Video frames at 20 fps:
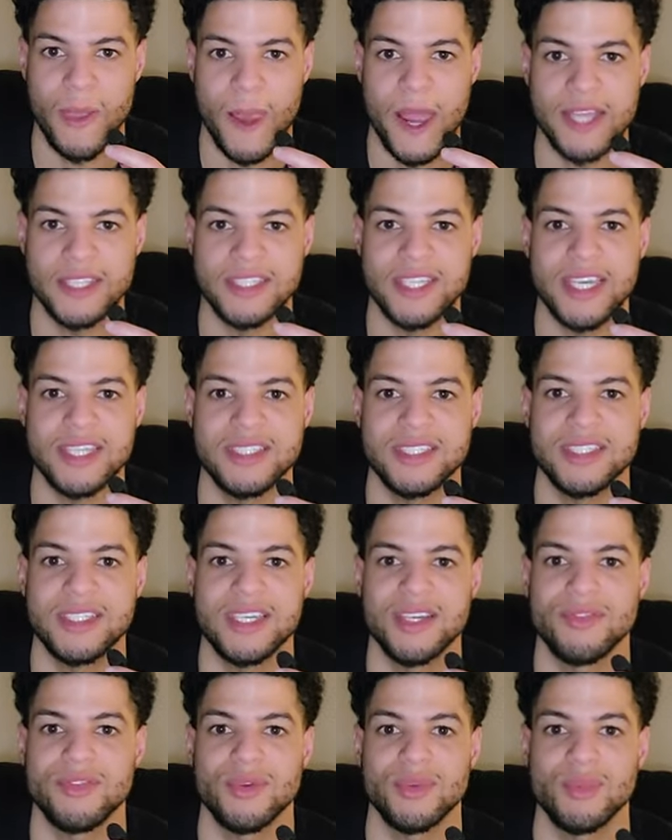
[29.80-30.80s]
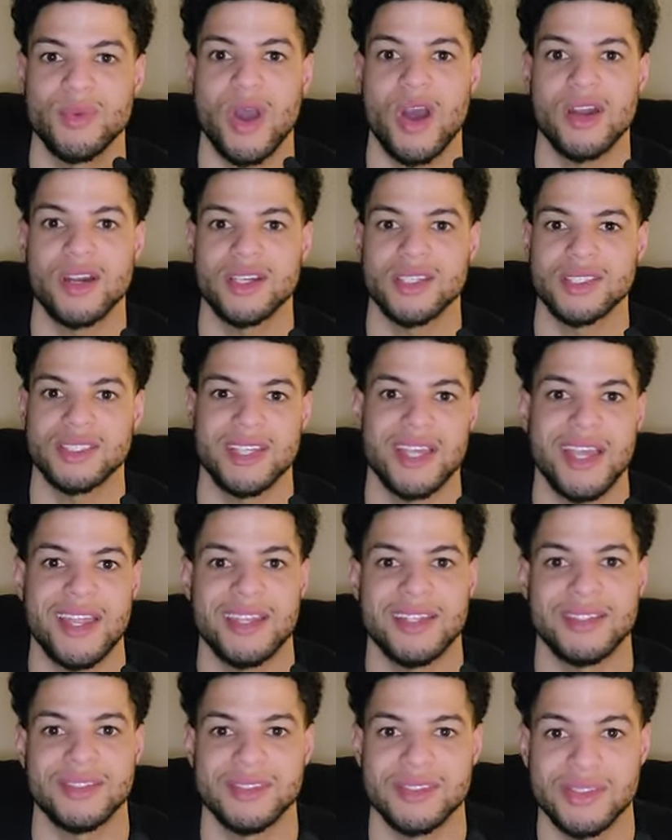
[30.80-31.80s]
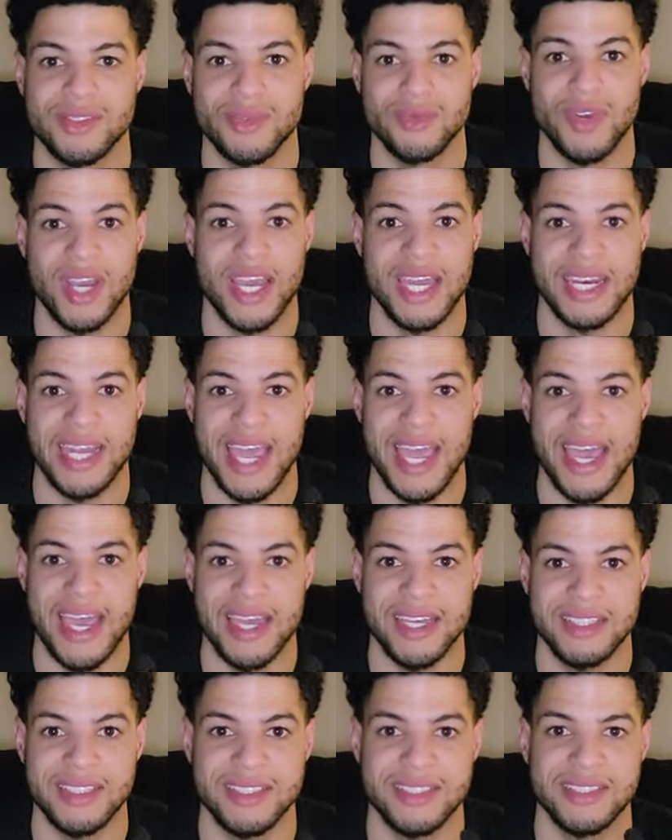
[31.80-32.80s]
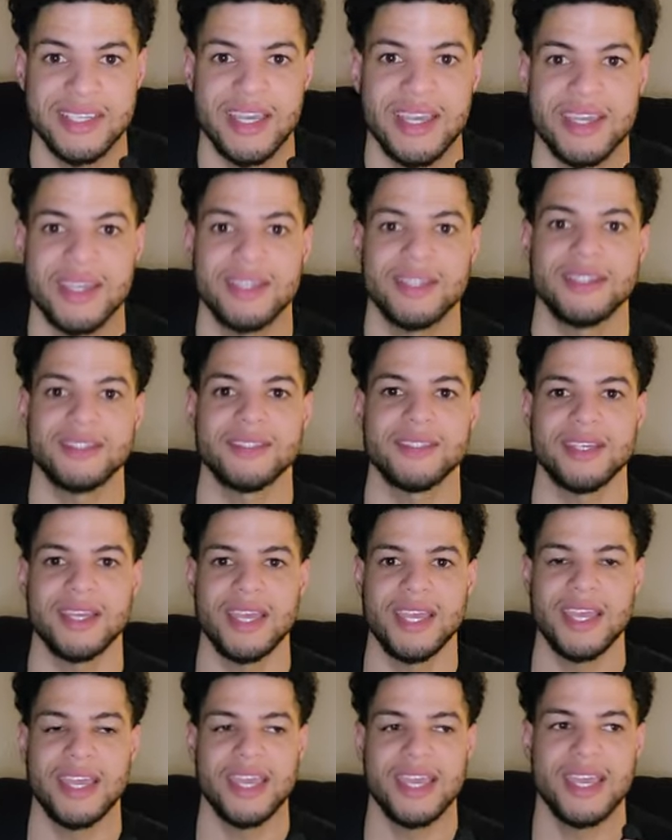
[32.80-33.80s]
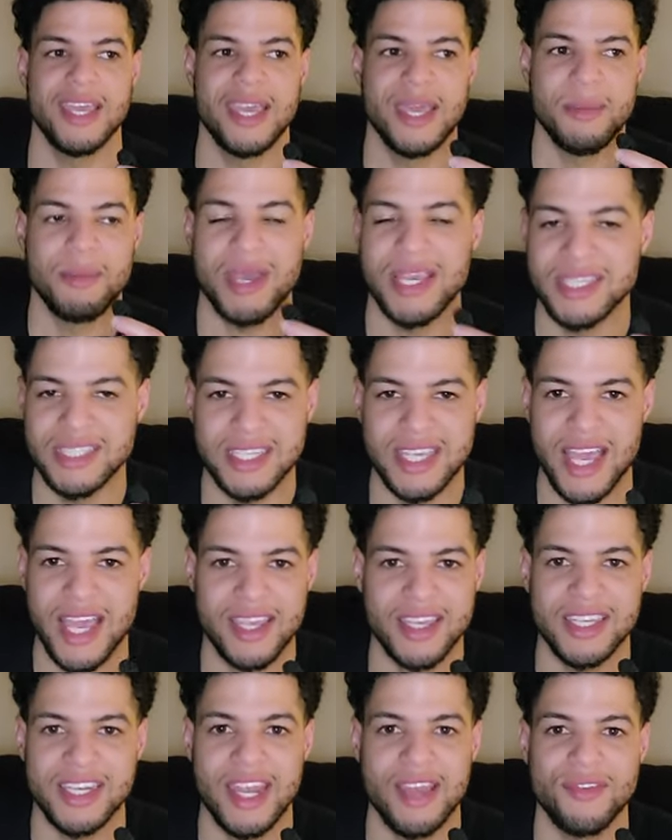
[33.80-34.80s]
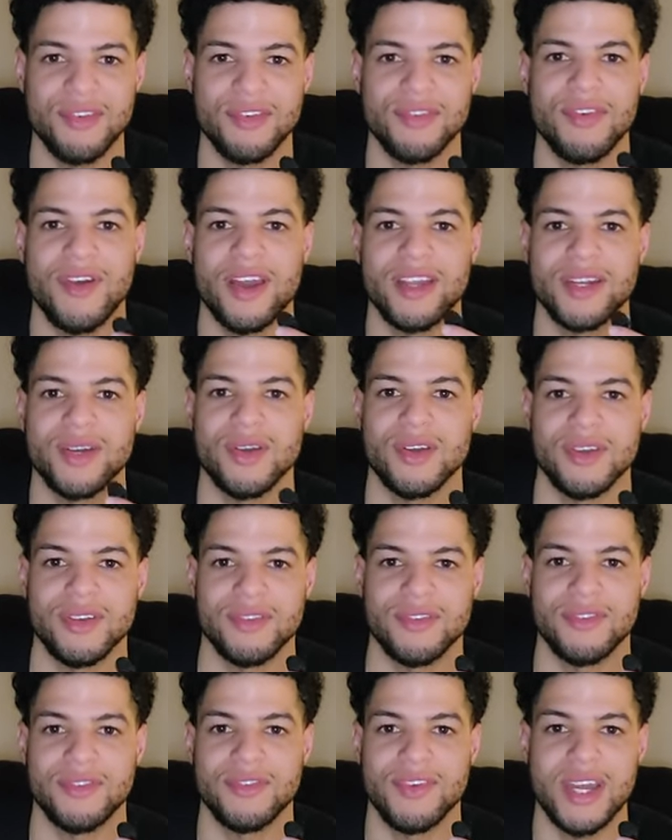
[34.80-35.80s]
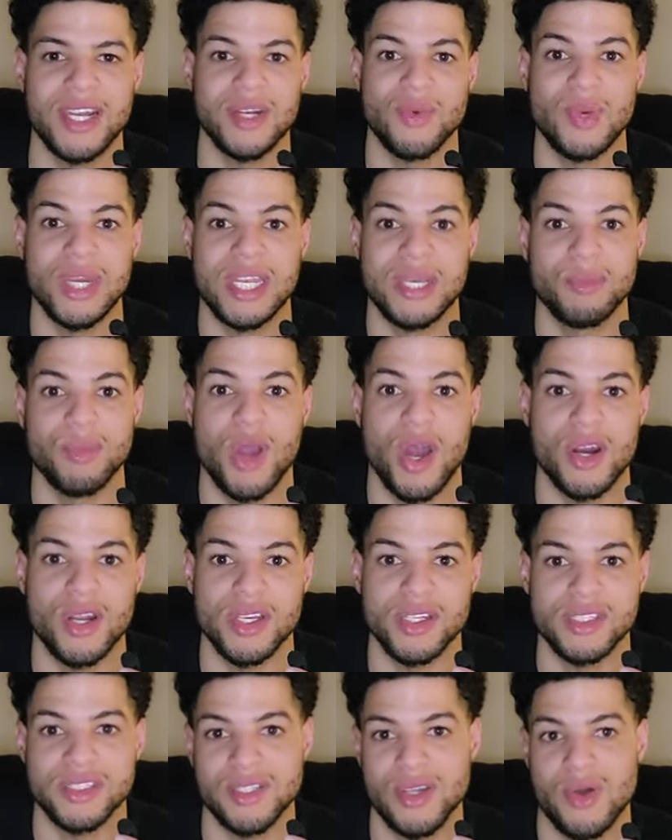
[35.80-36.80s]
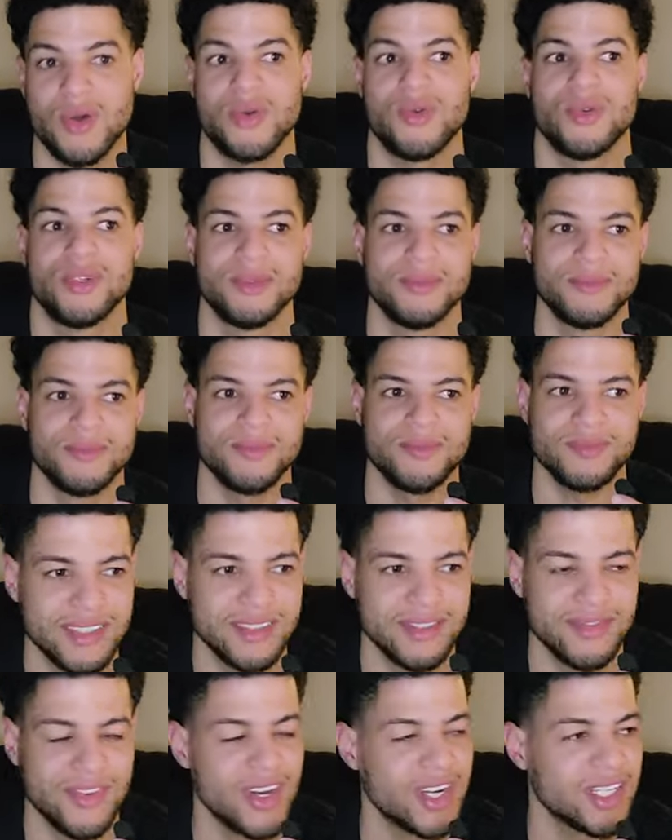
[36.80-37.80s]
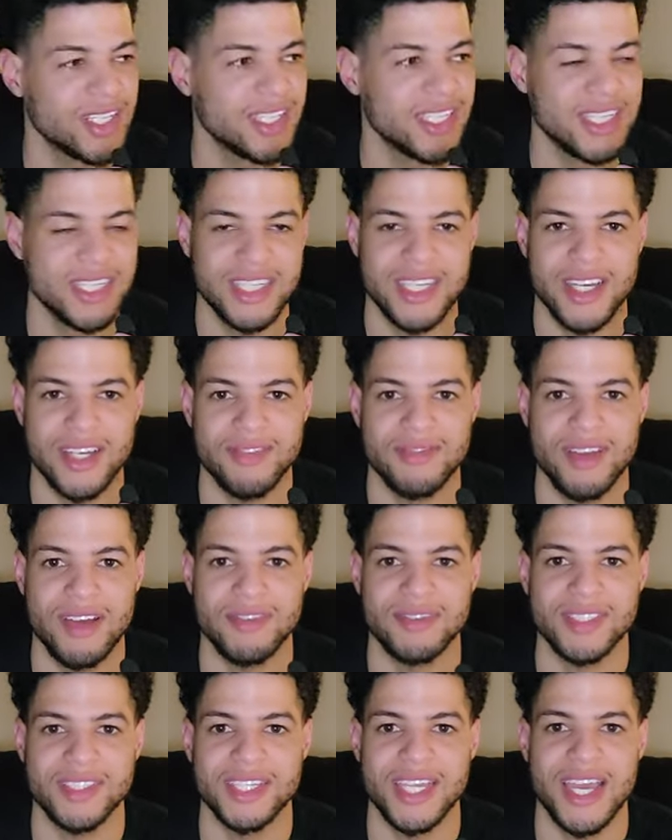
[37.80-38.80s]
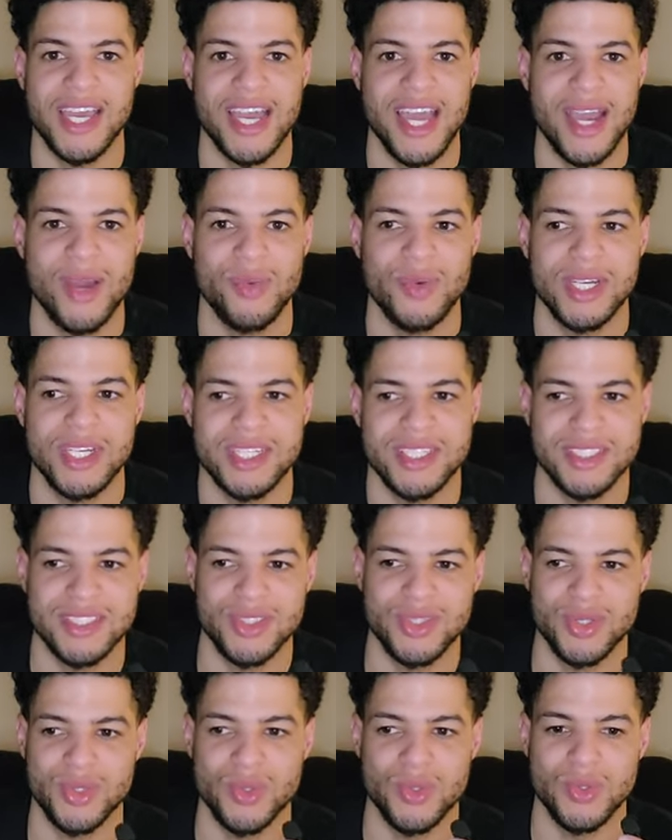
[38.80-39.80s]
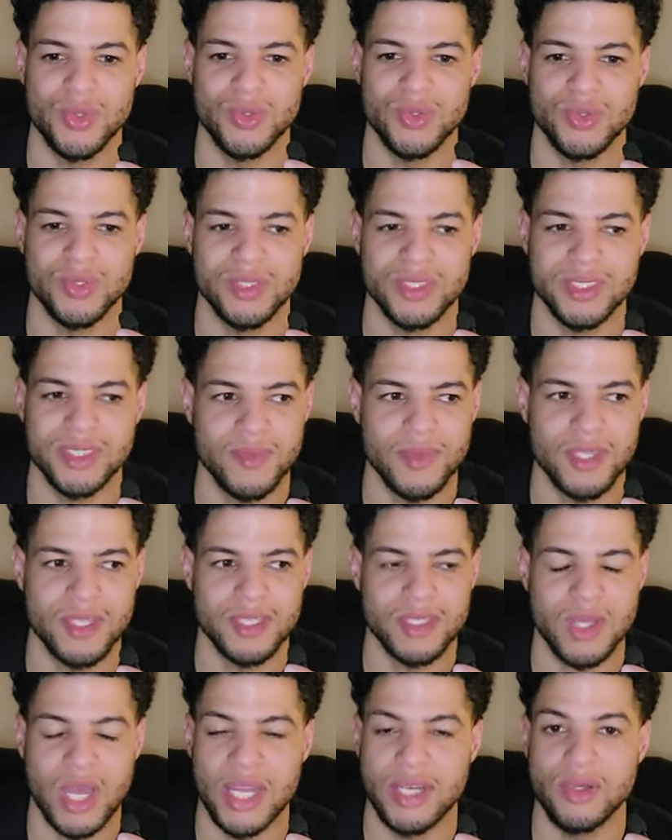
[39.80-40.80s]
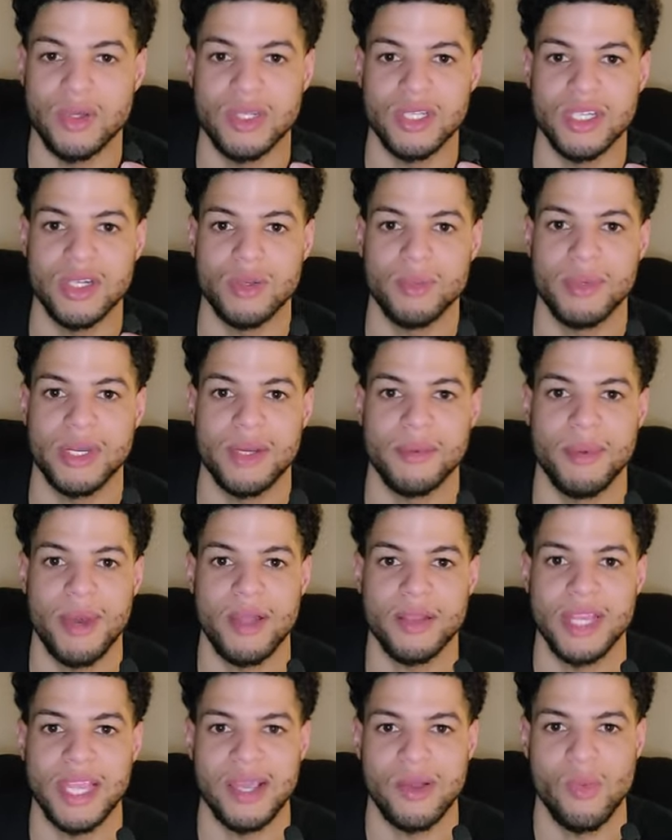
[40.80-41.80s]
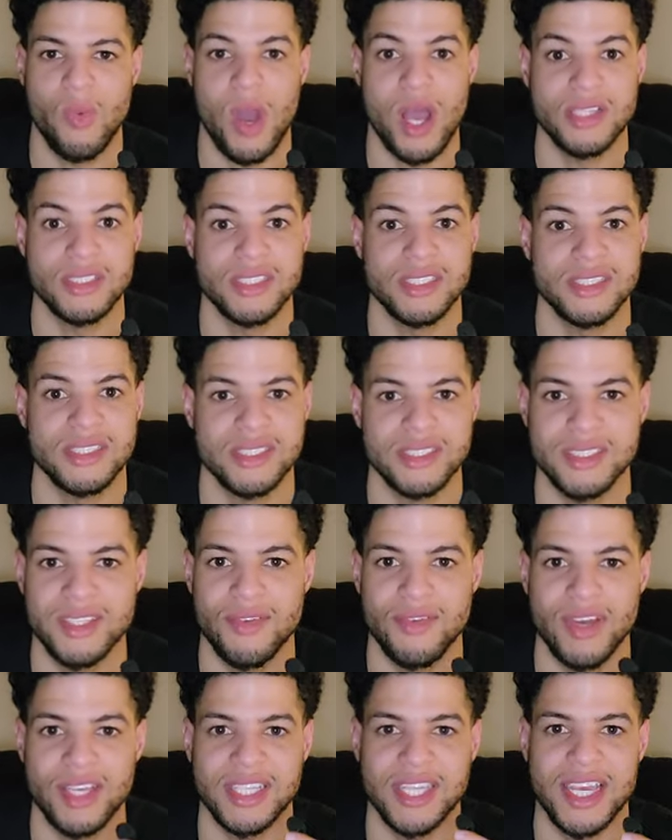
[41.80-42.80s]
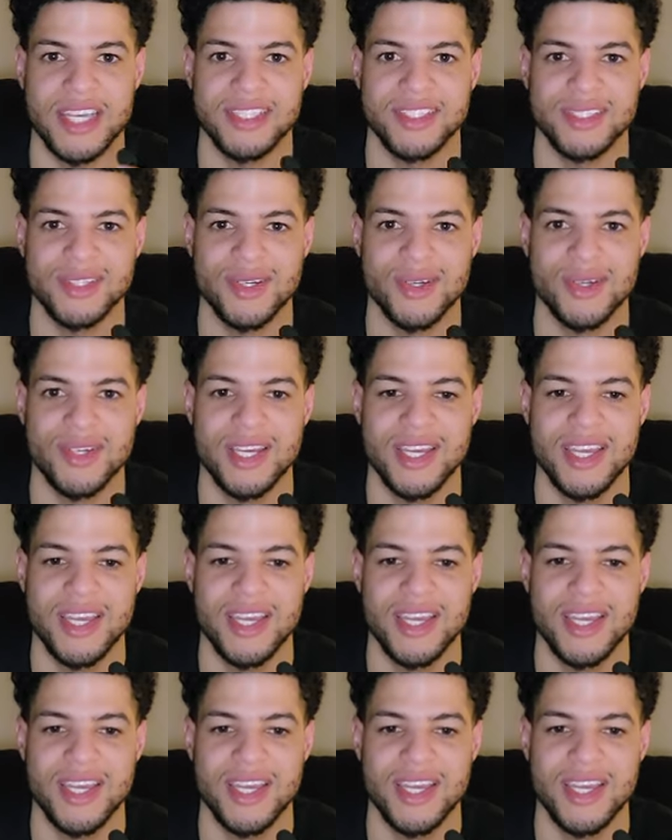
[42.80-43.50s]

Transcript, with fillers: I tested different products and ran ads and basically I could never find a find a winning product. So funnily enough after that I went into so I knew a little bit about like watches and stuff like that. So